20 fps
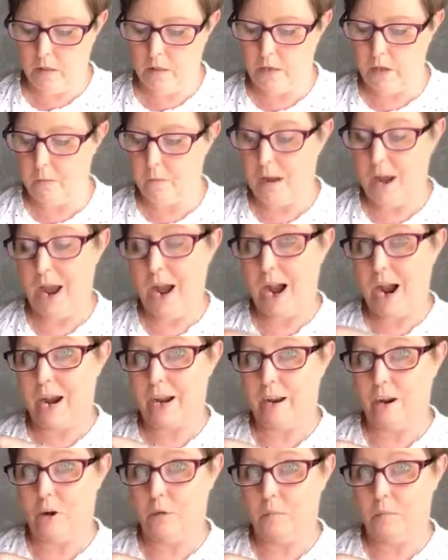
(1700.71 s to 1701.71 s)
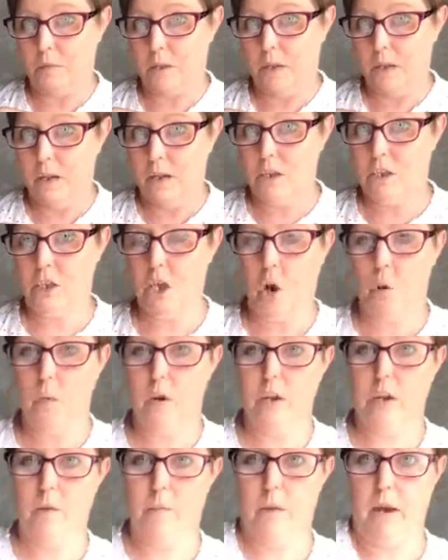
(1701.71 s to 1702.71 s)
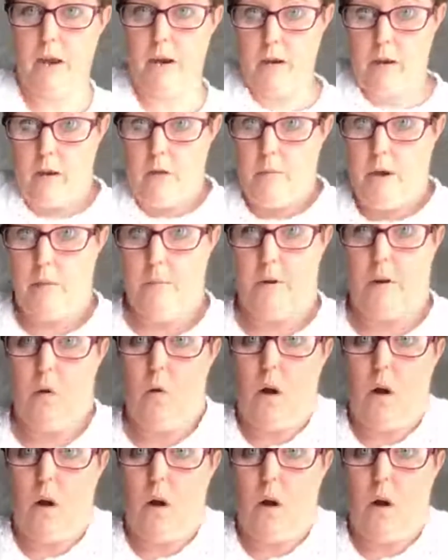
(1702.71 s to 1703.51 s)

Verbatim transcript: them higher. So you might, you might be